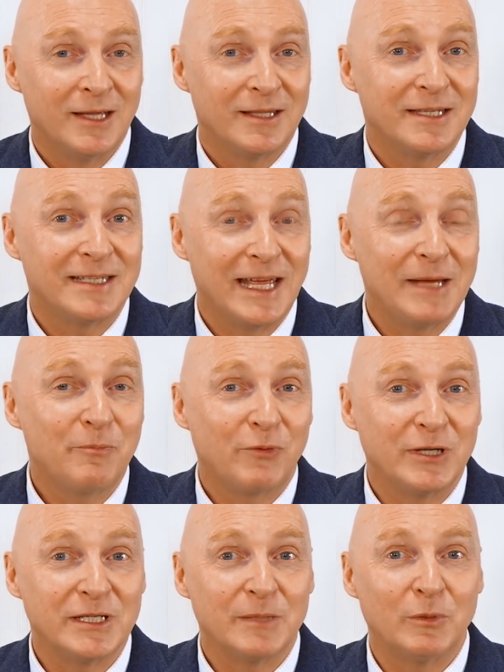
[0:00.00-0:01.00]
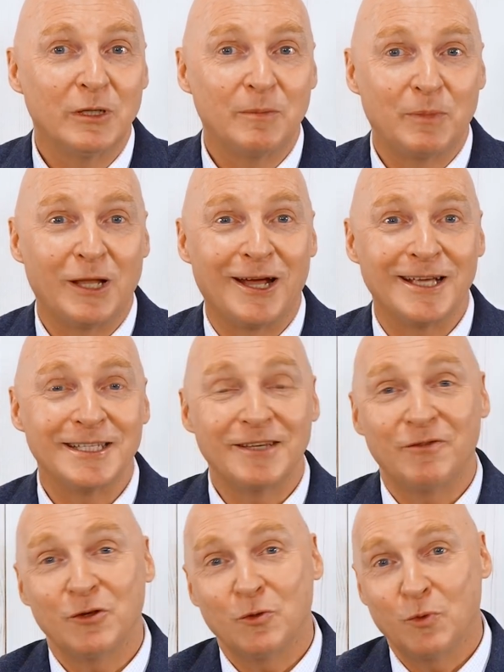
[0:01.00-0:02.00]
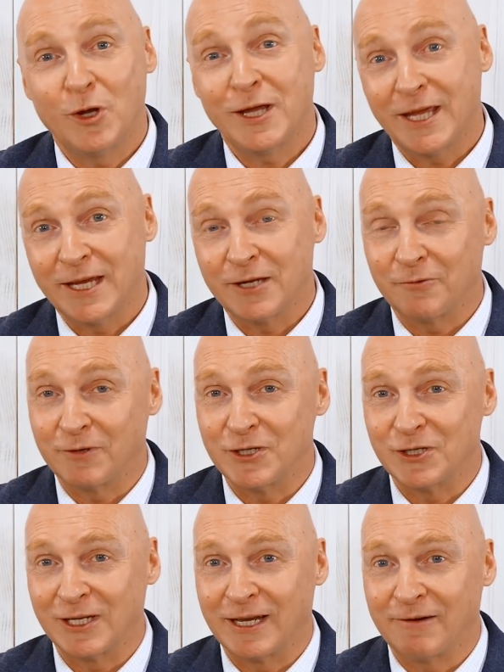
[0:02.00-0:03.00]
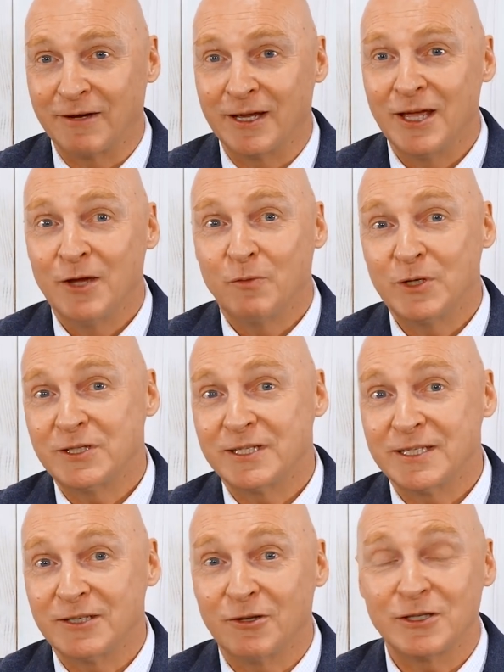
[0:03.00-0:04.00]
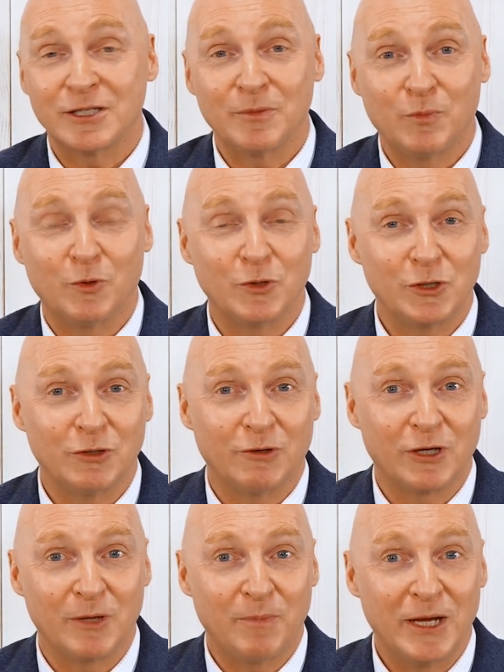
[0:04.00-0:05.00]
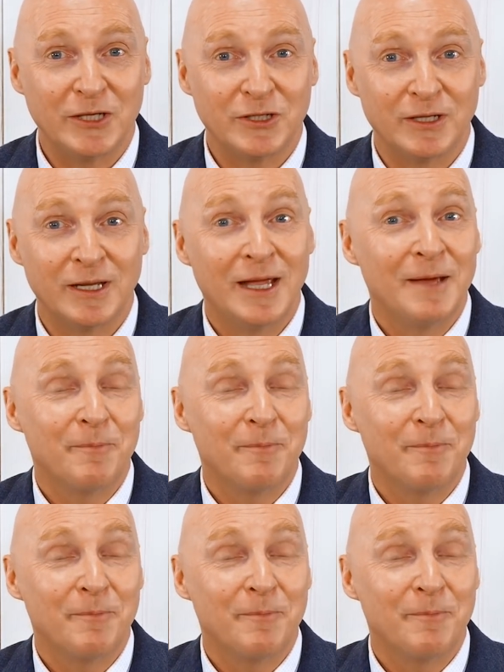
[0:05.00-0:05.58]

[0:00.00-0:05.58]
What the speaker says: The same principle applies if you're working in a regional area which does not support your occupation,